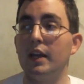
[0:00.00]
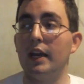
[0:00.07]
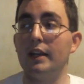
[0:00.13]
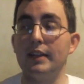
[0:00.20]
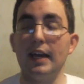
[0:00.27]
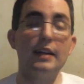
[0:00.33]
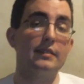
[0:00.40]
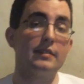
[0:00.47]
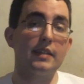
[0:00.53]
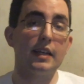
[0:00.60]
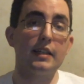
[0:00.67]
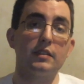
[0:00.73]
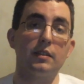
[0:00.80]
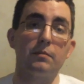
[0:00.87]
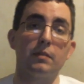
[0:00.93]
And that's
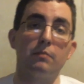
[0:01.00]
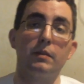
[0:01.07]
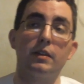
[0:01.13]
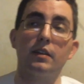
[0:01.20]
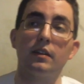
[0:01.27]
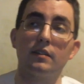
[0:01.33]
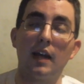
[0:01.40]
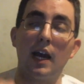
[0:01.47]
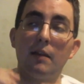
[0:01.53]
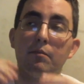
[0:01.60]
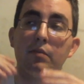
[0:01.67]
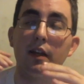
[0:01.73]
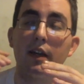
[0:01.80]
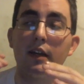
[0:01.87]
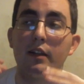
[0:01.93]
saying something because I
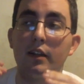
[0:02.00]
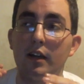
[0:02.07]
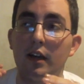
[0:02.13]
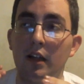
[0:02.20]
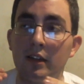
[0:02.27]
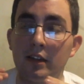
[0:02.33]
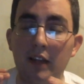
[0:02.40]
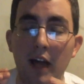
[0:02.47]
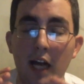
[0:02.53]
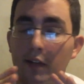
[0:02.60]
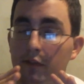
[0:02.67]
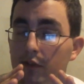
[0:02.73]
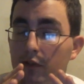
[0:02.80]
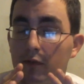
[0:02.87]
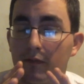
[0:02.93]
played a lot of
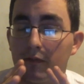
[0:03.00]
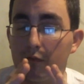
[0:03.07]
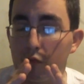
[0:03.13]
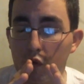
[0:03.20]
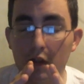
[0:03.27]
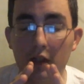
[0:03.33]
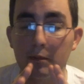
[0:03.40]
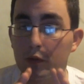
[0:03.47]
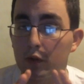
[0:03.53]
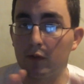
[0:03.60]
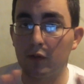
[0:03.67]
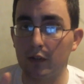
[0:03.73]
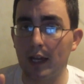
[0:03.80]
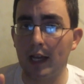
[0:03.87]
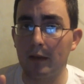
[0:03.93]
really
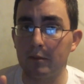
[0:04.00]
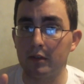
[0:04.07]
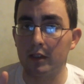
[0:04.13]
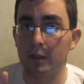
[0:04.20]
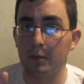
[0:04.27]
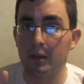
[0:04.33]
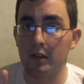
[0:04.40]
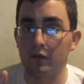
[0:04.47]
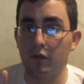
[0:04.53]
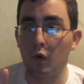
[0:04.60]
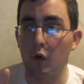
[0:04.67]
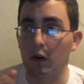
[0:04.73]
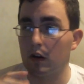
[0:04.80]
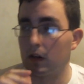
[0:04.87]
beautiful games on the PS4.